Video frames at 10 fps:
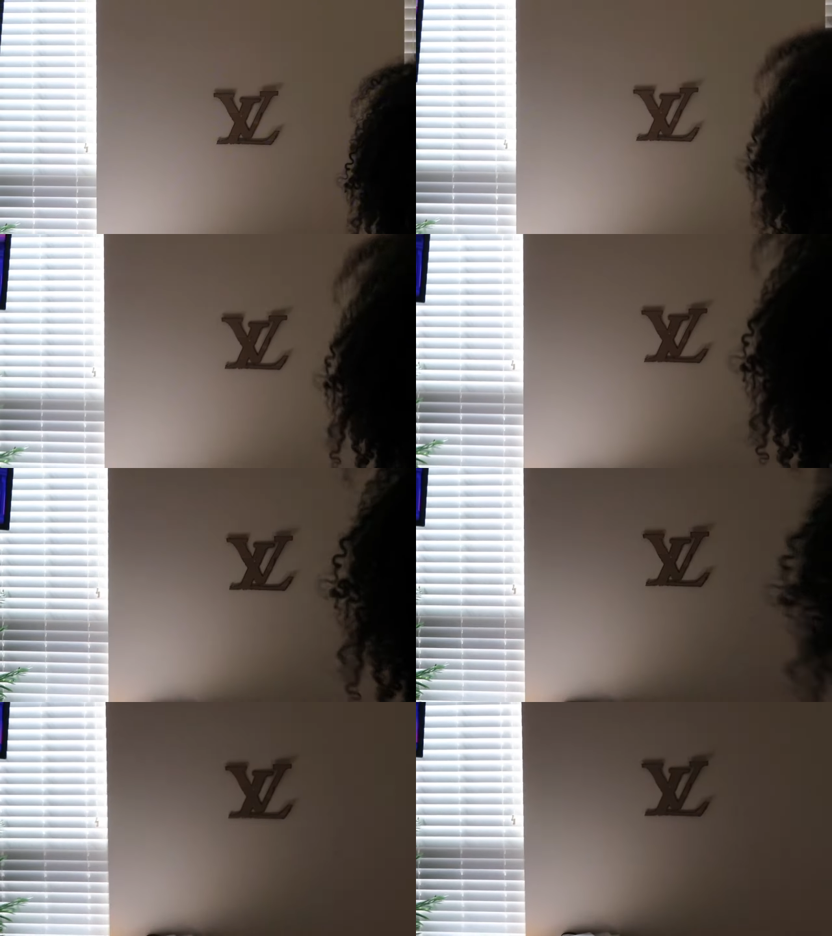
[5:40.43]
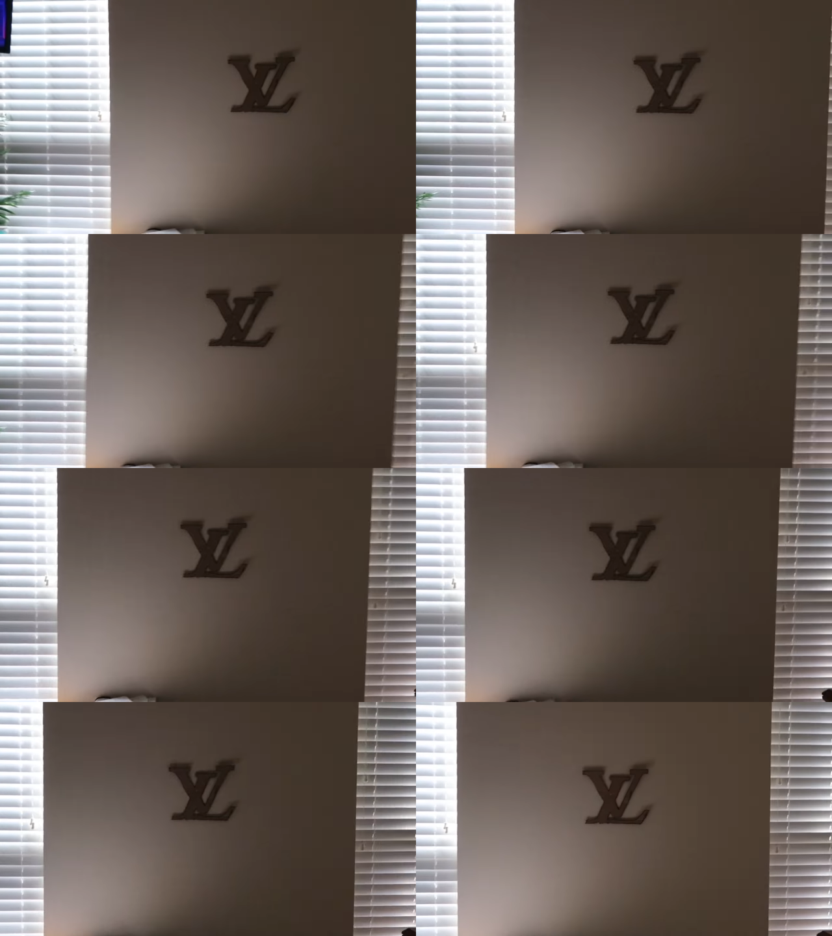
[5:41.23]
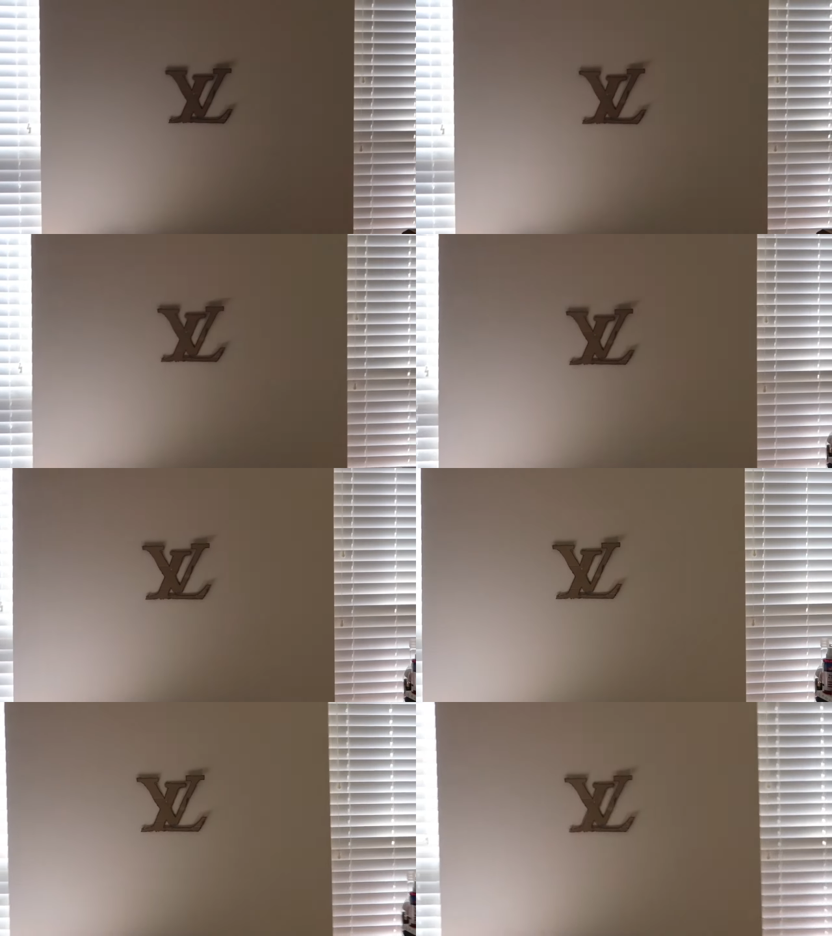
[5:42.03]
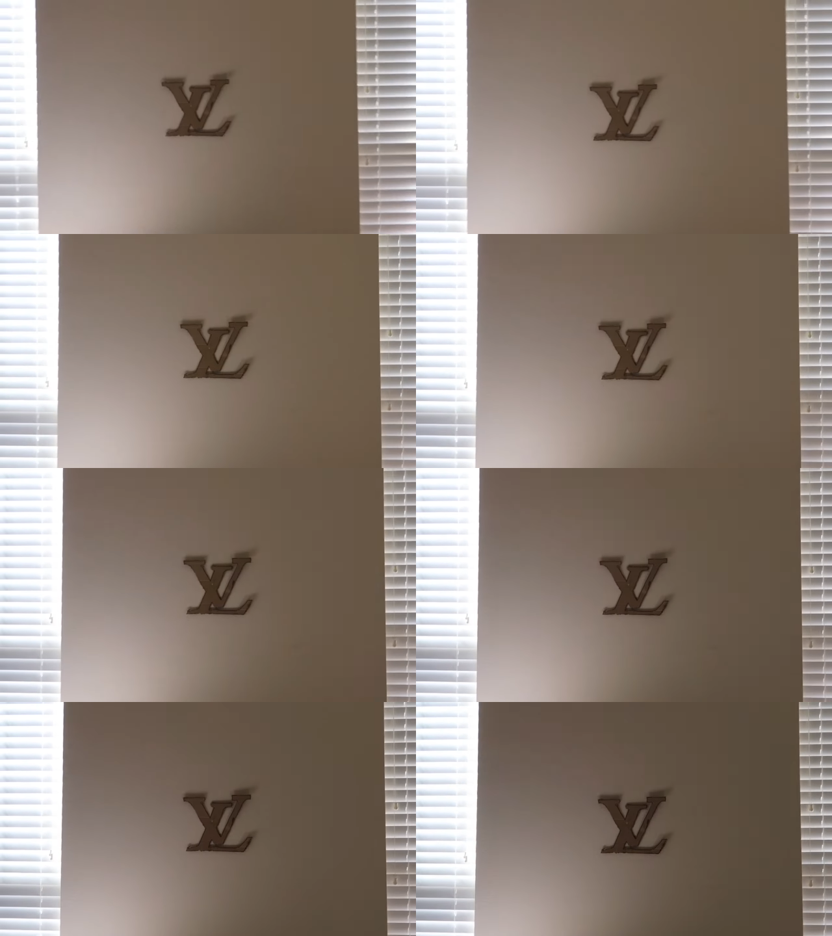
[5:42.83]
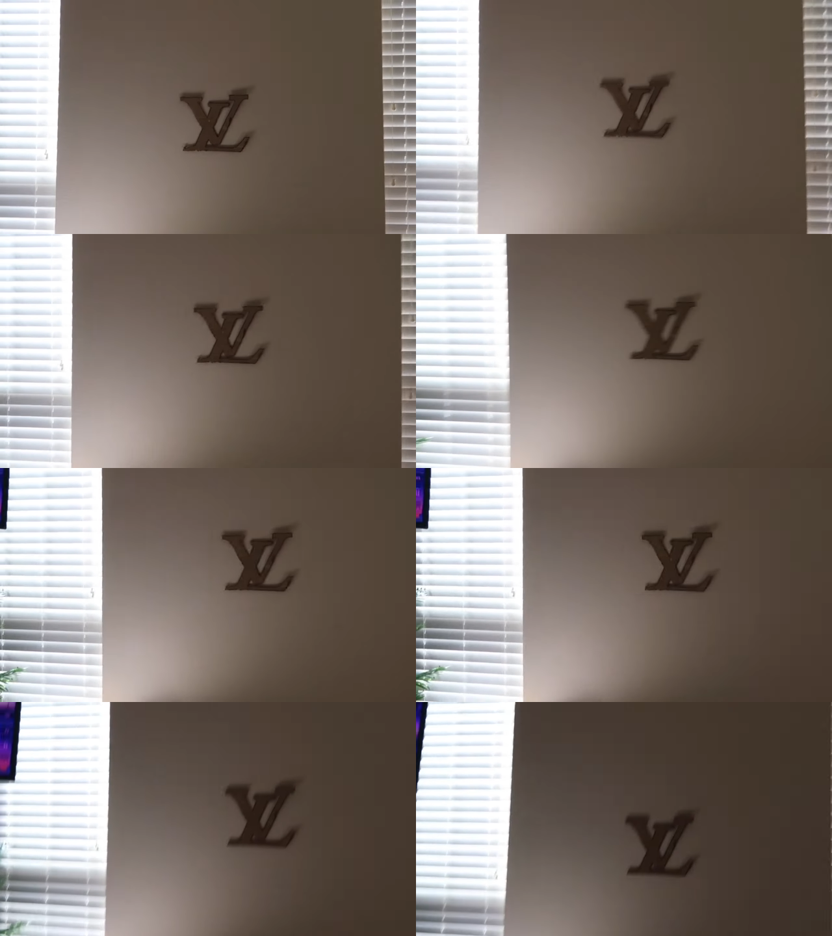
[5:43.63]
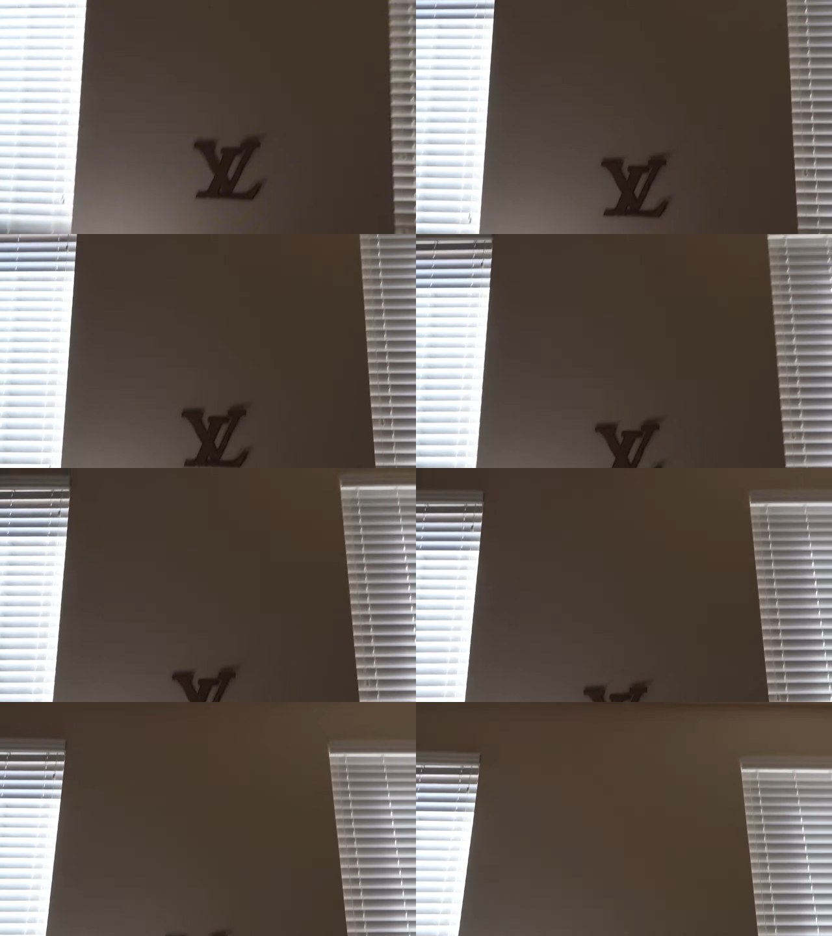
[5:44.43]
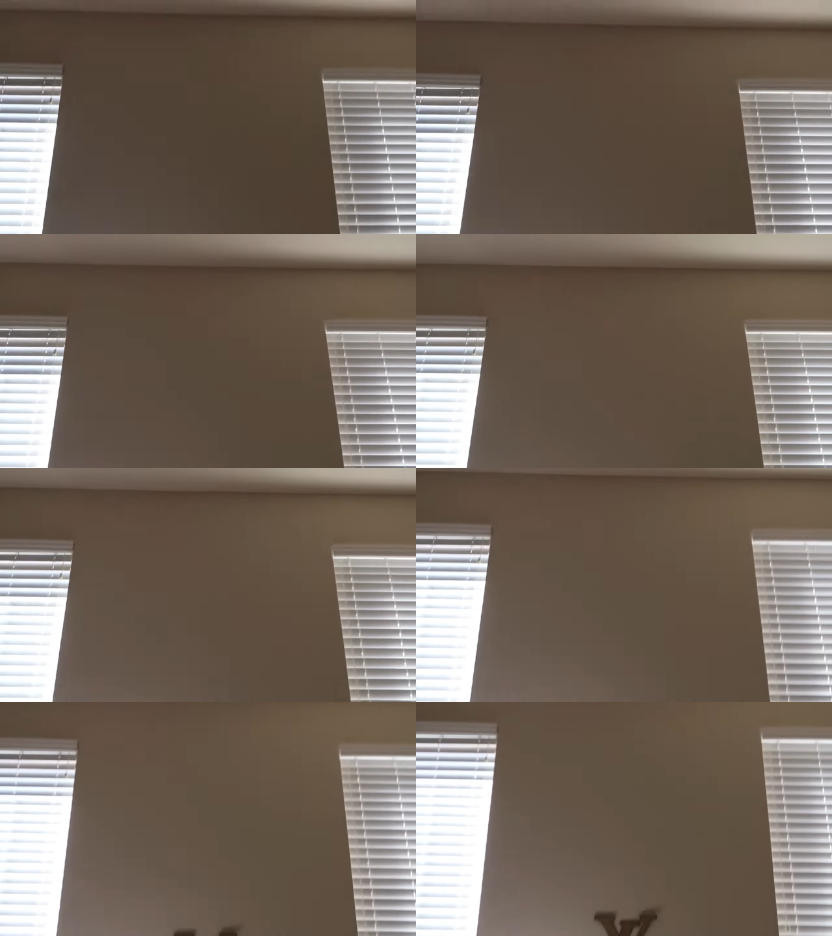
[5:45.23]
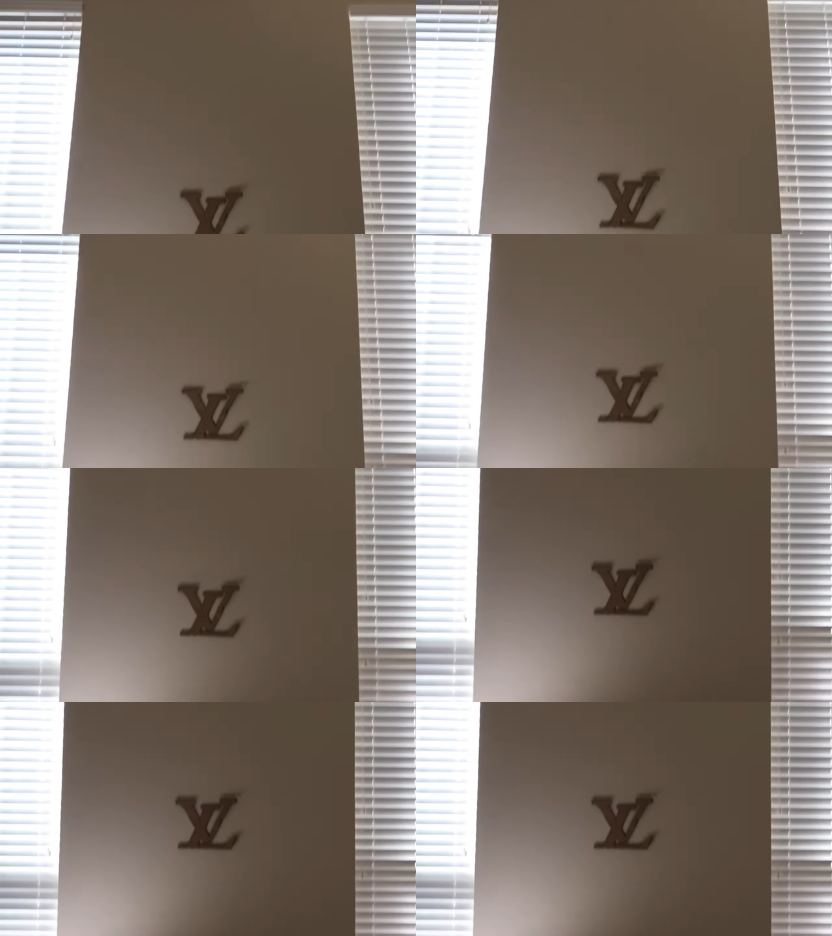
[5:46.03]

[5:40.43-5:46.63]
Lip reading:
[unreadable: no face in view]